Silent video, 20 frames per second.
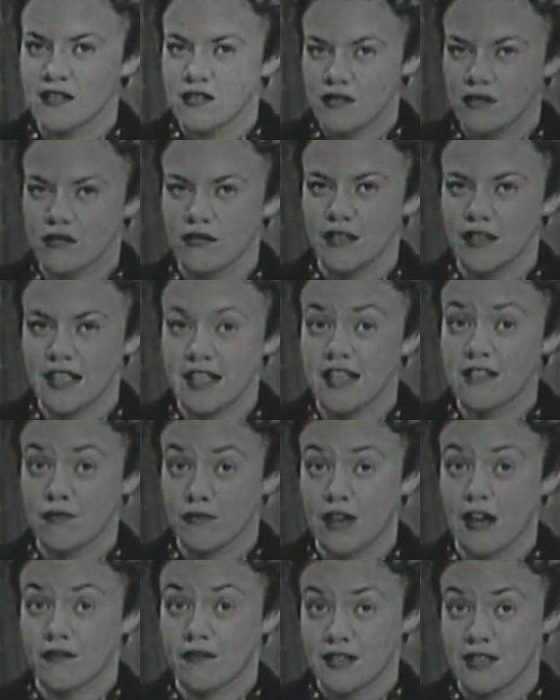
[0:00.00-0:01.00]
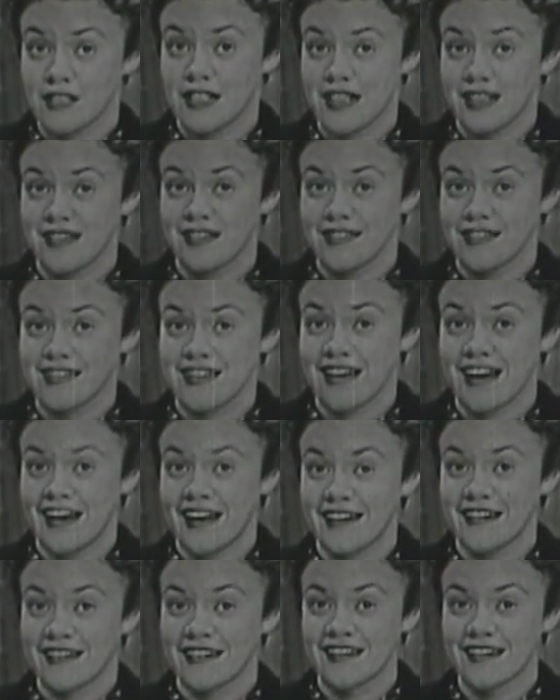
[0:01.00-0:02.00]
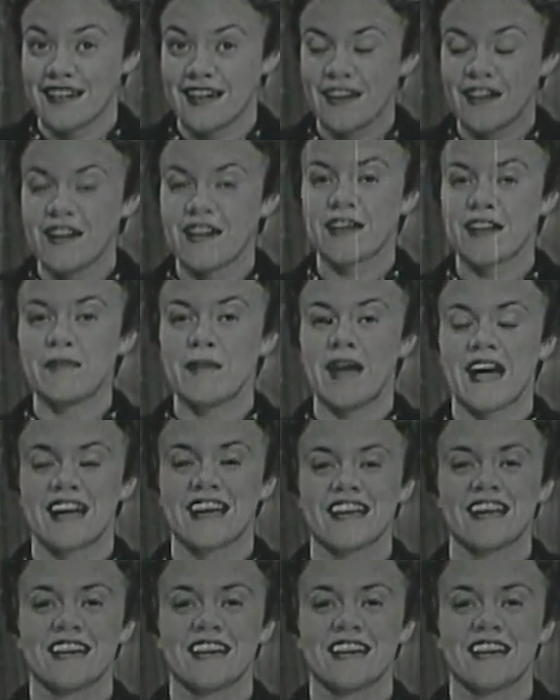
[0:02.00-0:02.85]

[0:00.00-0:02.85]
Now, what could that be?